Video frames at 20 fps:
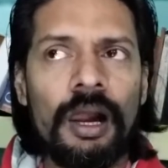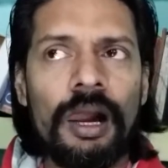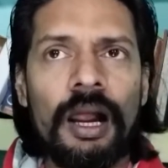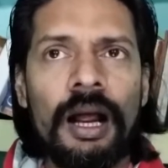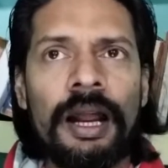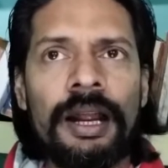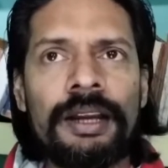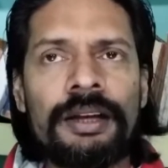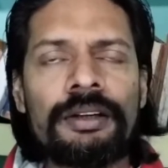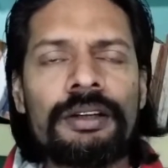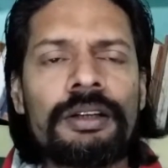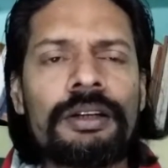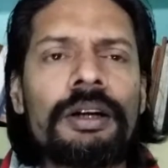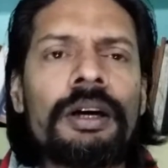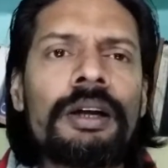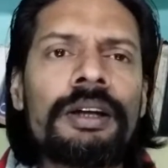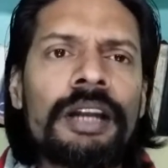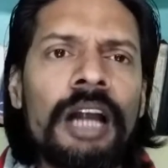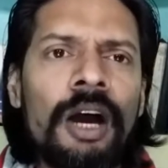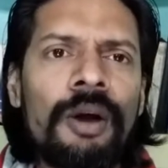And
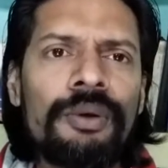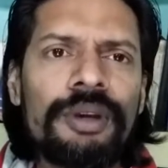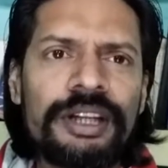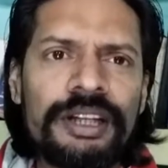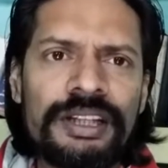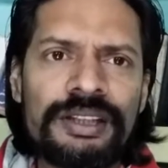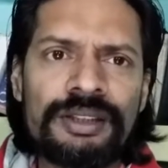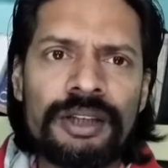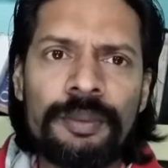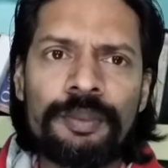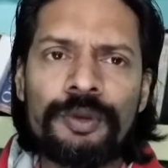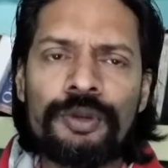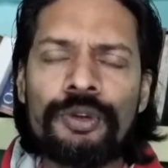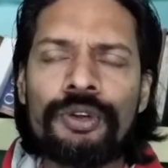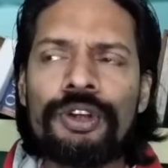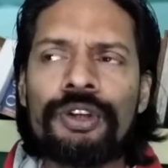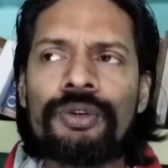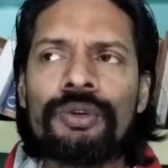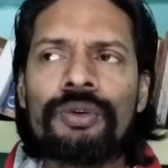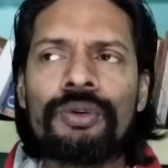now it is up to
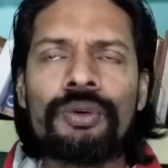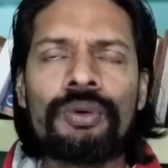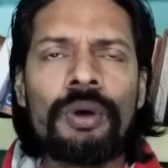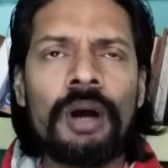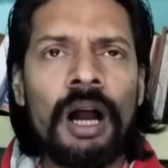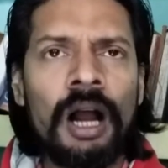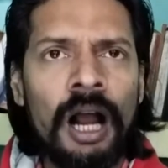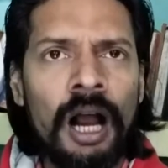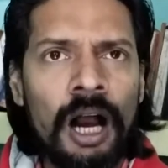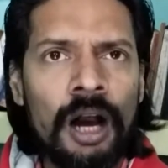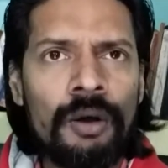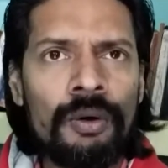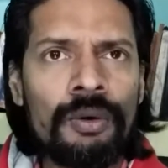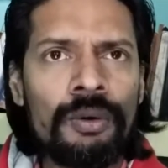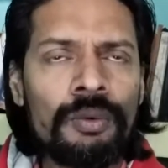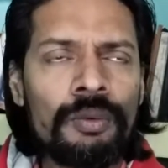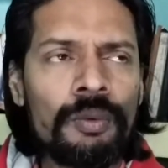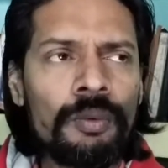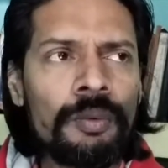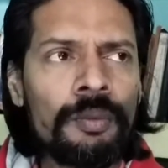you
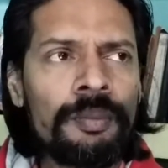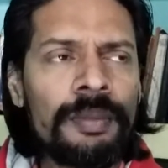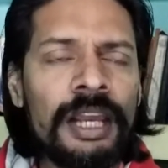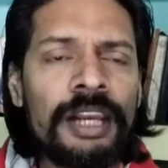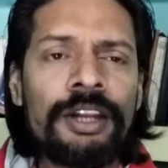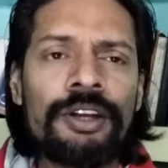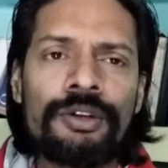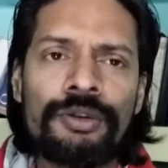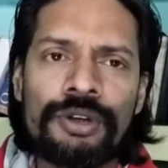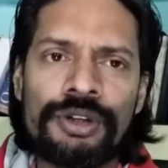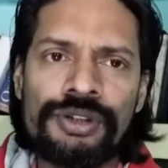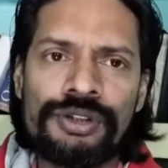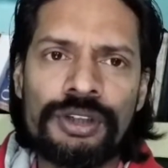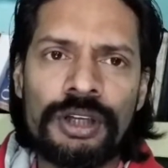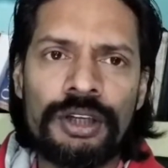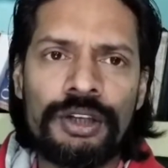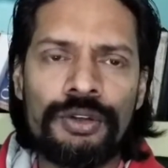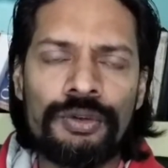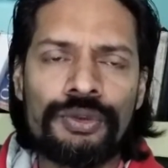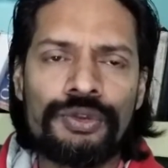how many
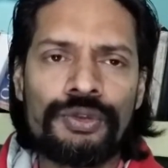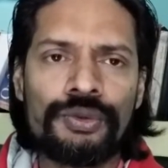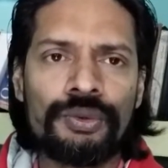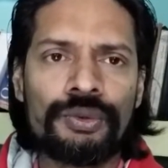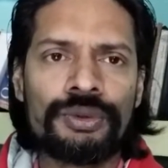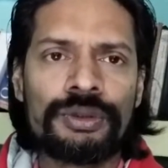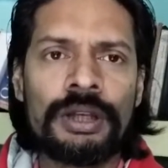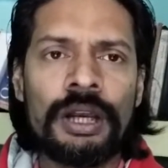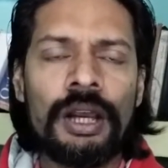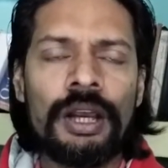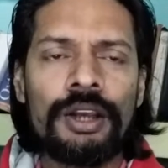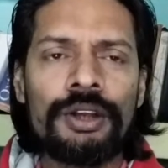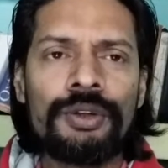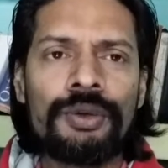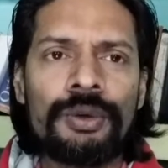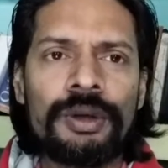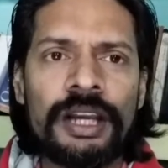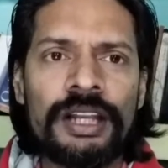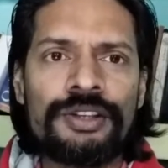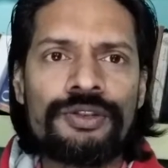question you choose. You
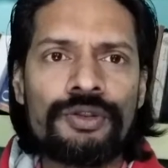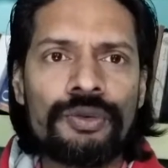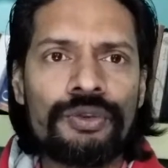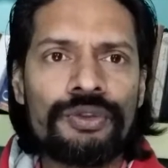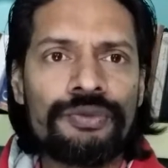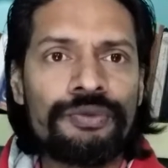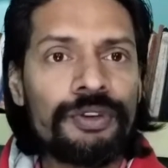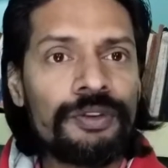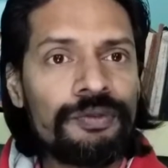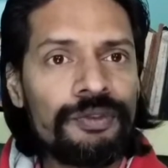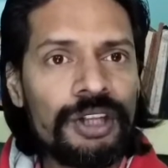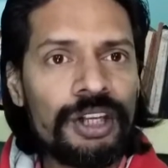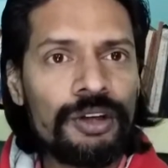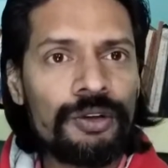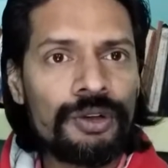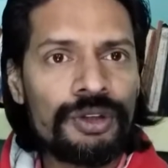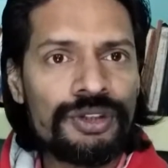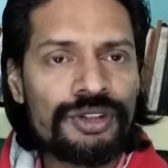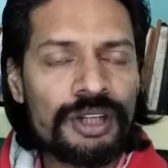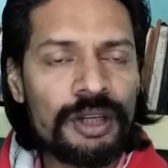can choose 50
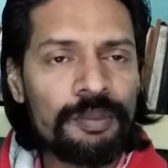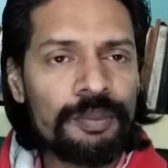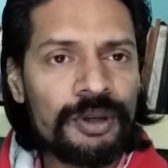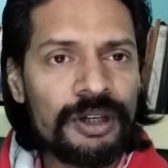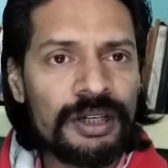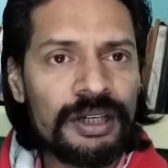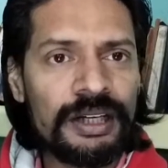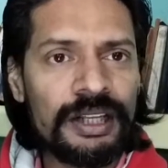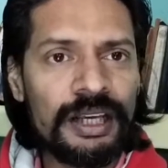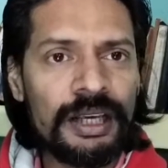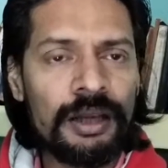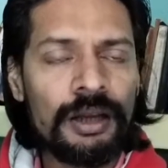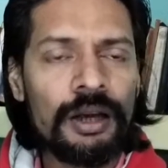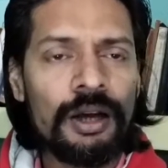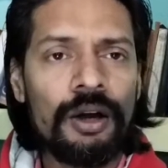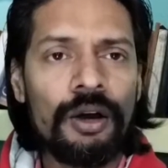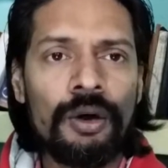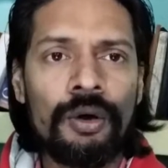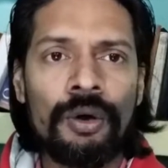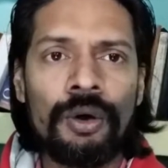question per day
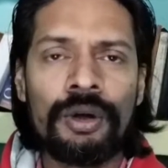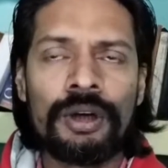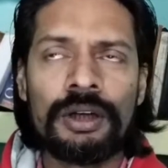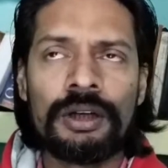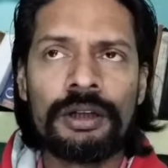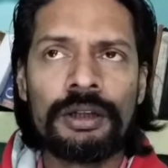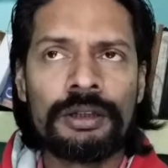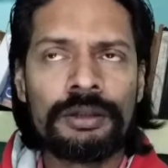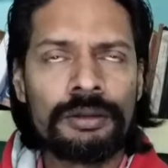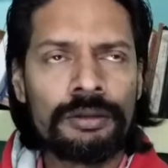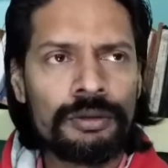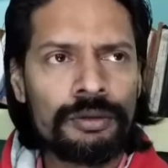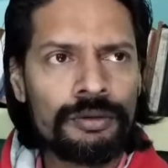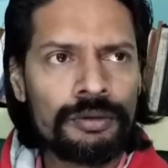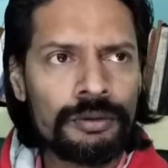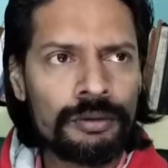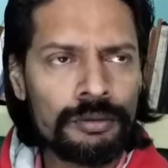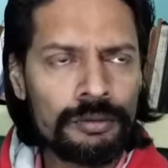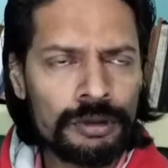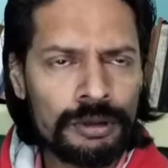or
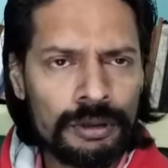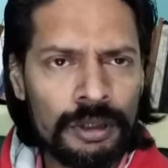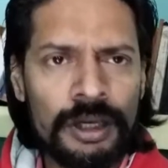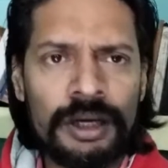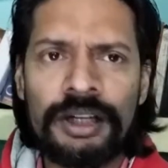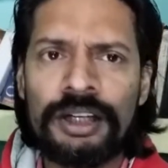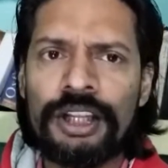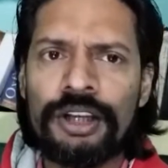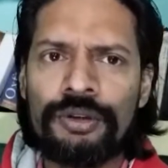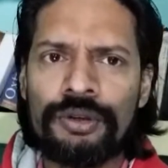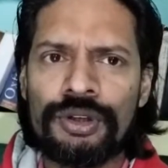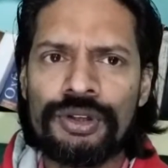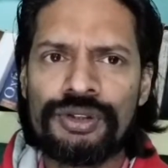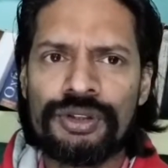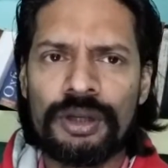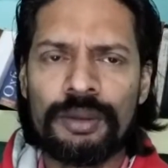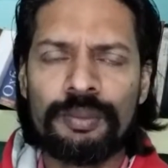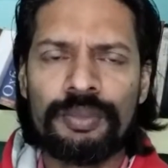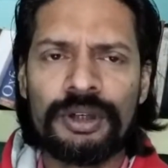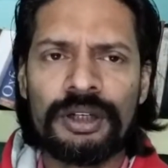30
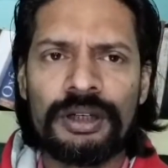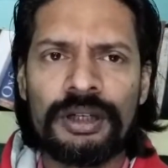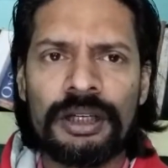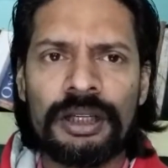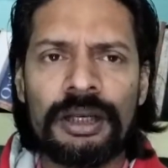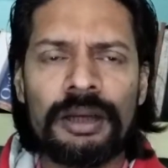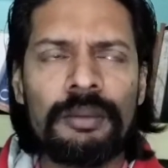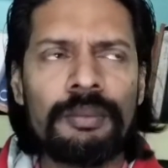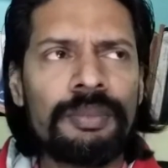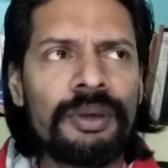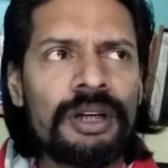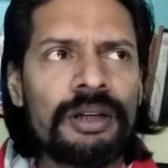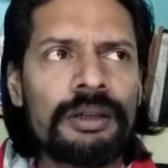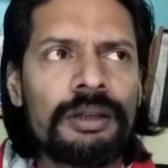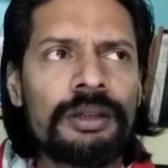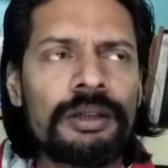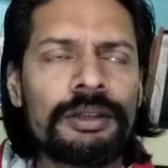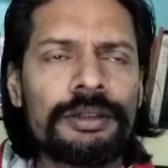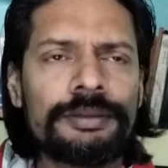question per day, but